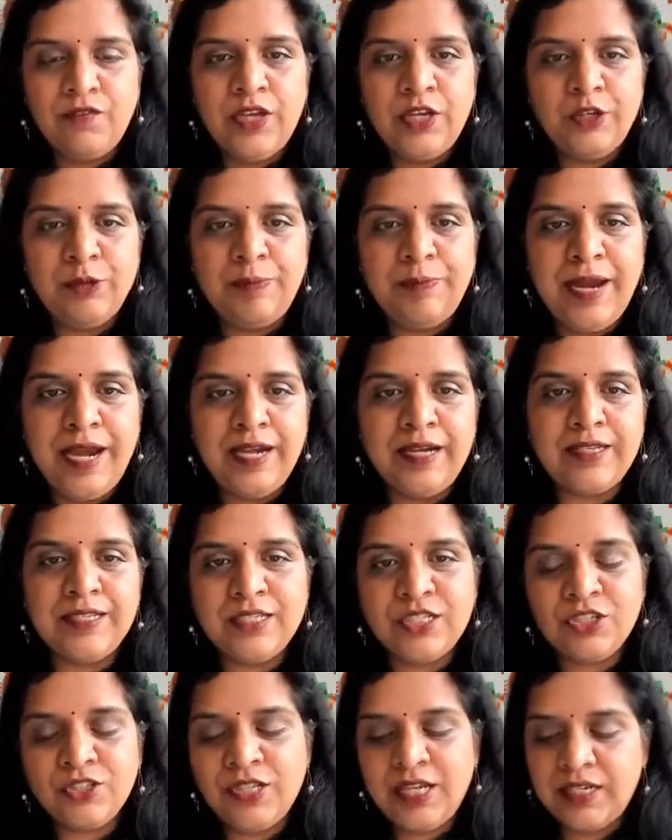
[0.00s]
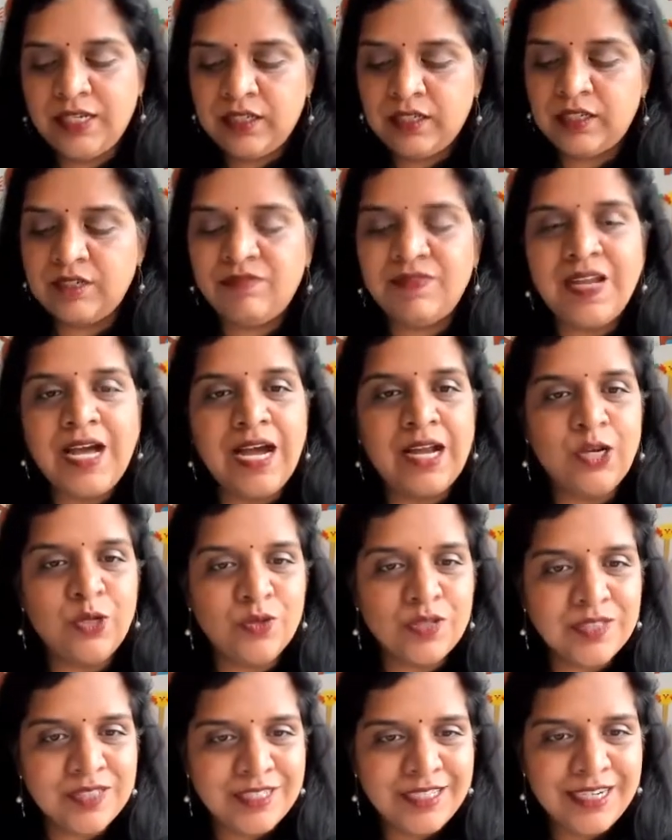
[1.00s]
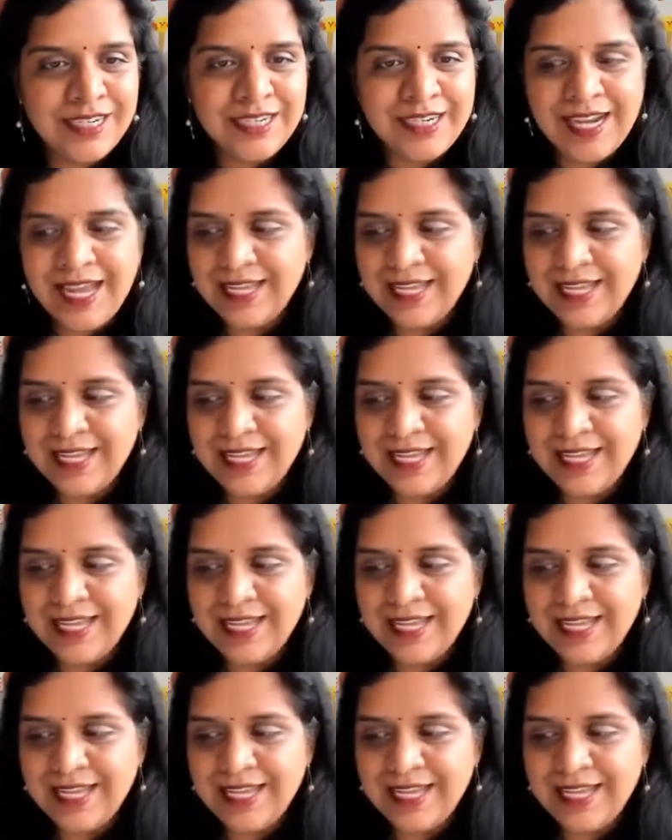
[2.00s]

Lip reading: when you paint this, so that the flower looks really